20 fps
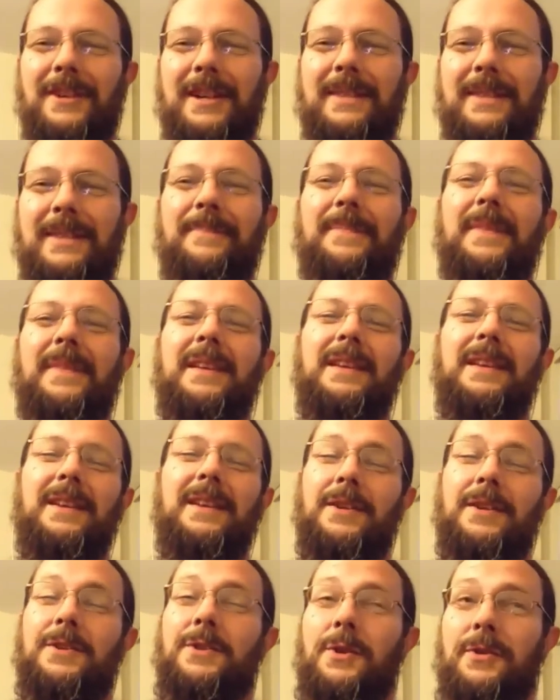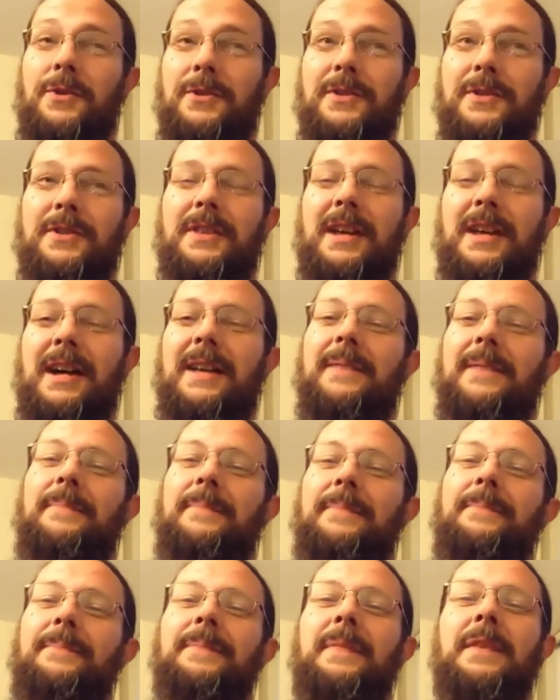right? Yeah. So there's that.
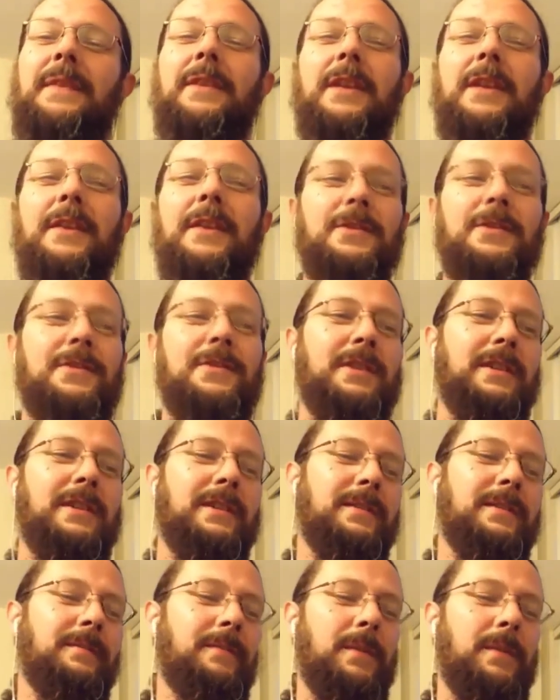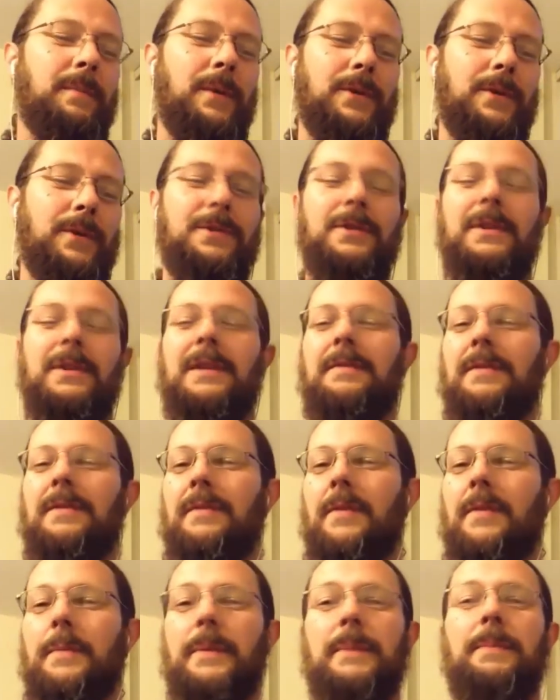Then there's the the personal level
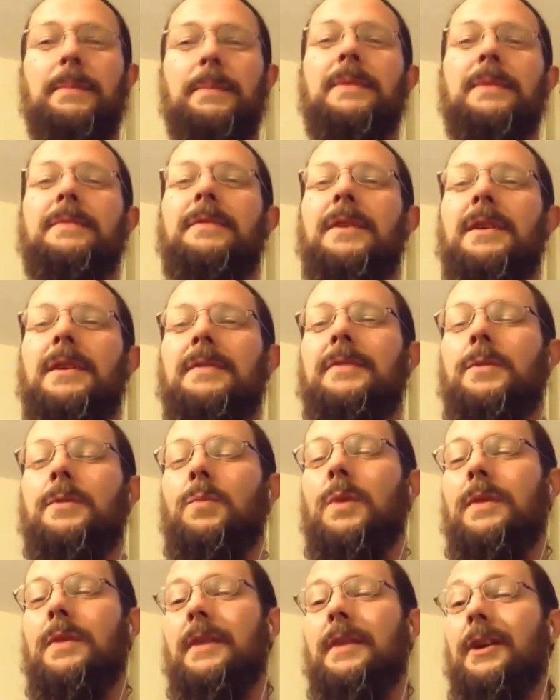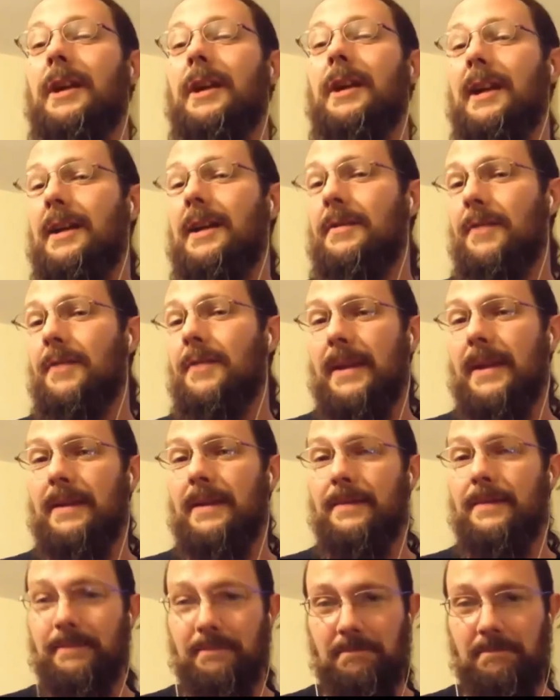of the people involved and what they're gaining from it,
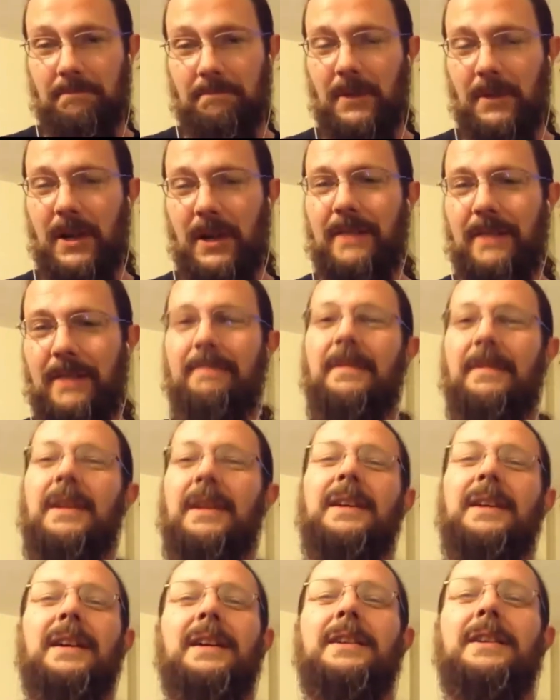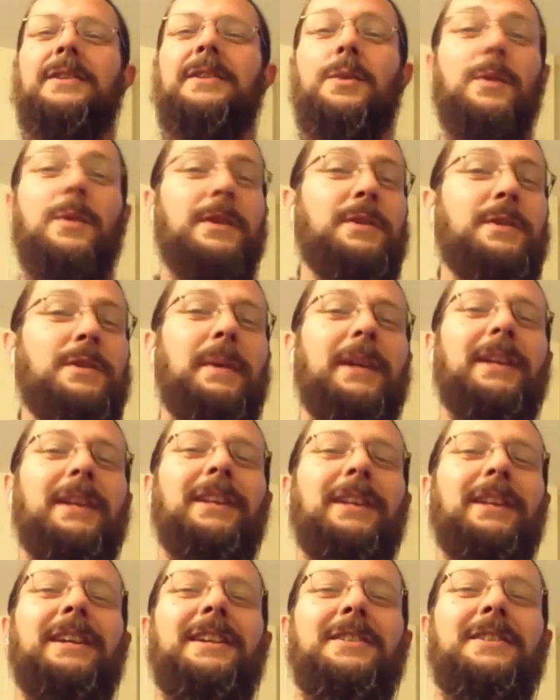right? Don't want to
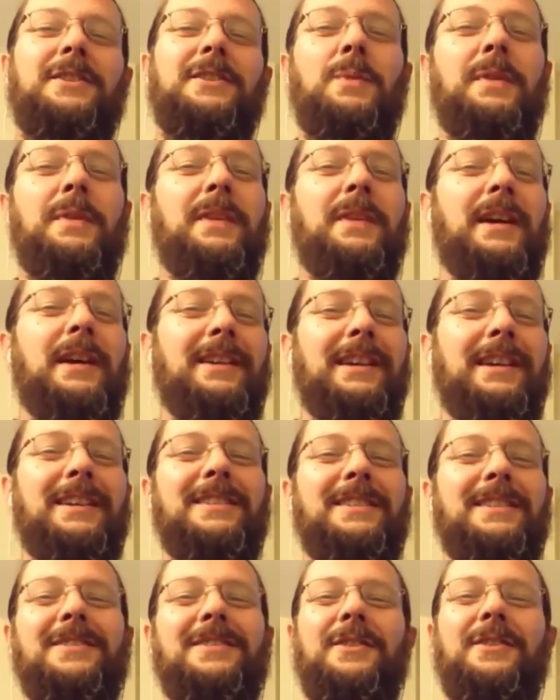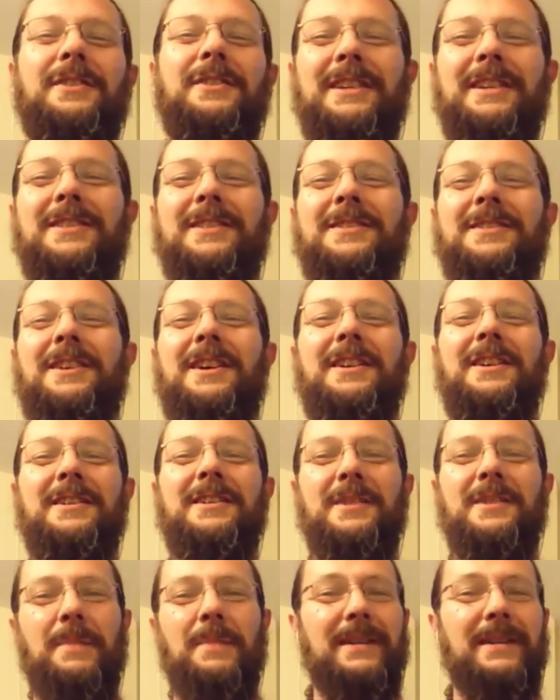speculate as to what that is or is
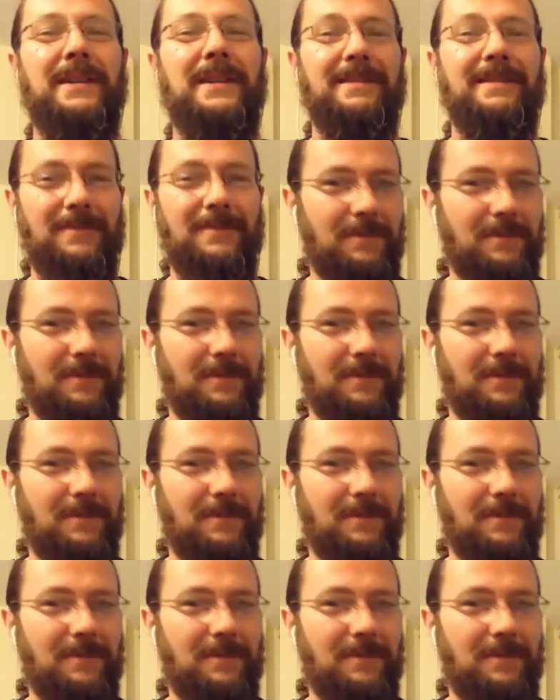not, but